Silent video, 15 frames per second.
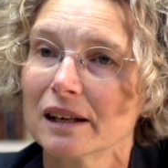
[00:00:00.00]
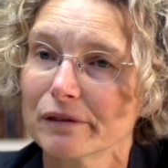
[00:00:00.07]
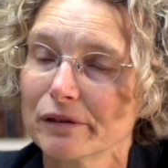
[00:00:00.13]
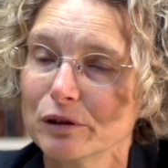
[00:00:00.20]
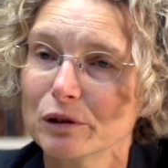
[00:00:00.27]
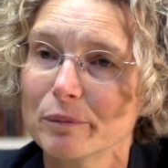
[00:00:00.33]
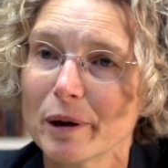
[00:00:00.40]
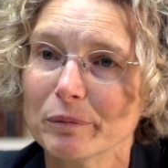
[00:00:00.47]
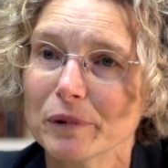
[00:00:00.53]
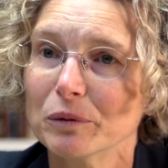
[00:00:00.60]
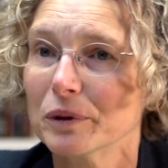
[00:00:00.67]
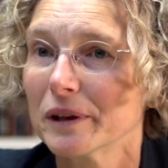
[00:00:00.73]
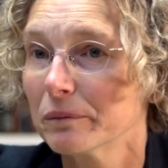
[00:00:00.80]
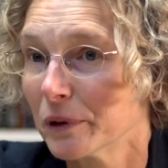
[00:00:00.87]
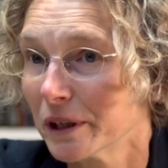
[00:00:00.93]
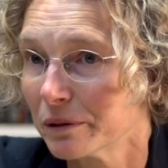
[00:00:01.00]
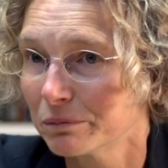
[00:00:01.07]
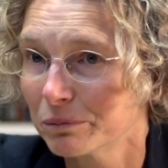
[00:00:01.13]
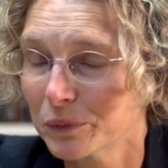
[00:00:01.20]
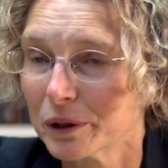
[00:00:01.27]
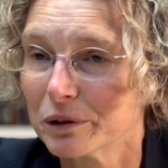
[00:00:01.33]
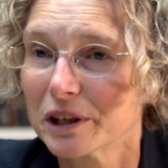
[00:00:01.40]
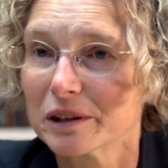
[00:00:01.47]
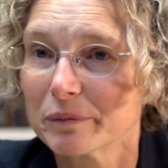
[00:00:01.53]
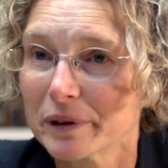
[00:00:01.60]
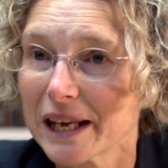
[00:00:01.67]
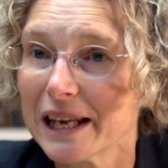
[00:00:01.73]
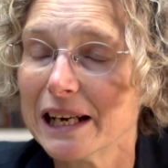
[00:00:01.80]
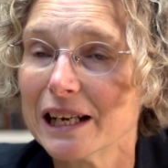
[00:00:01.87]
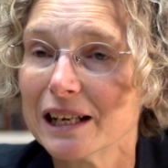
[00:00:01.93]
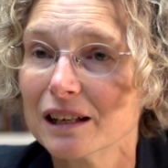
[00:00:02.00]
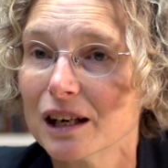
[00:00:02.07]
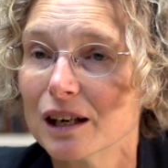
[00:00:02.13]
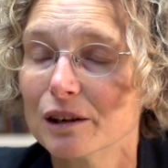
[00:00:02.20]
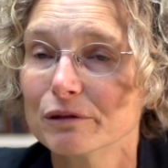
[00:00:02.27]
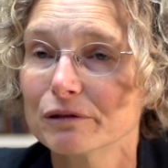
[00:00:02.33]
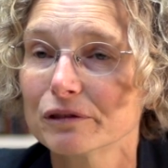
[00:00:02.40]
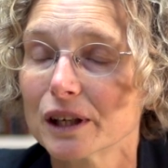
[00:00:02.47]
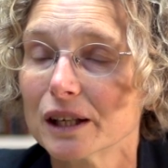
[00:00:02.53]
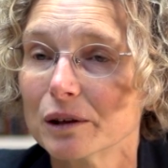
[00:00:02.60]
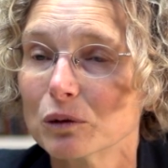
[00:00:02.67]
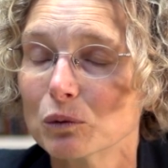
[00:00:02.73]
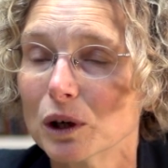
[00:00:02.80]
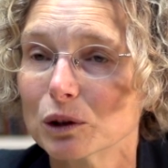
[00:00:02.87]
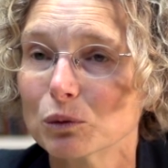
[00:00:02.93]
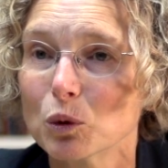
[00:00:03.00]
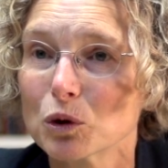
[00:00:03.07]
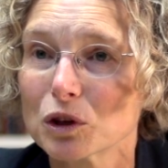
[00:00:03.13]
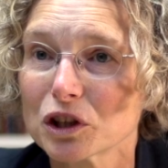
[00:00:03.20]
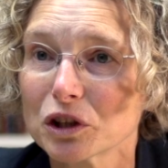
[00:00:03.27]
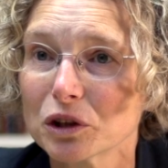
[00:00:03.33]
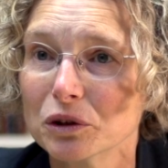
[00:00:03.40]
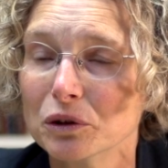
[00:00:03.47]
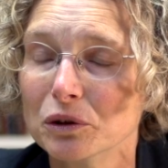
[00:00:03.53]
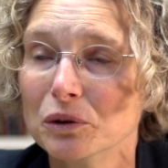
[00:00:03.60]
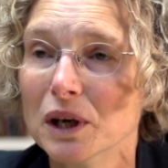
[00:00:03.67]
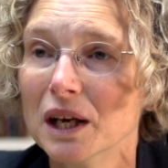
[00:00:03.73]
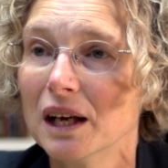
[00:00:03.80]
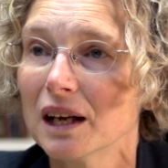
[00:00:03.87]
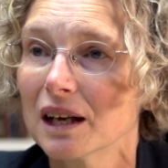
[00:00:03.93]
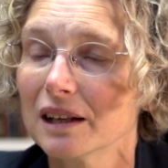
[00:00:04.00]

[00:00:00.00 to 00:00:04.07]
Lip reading: if you remember, we're at the beginning of World War II,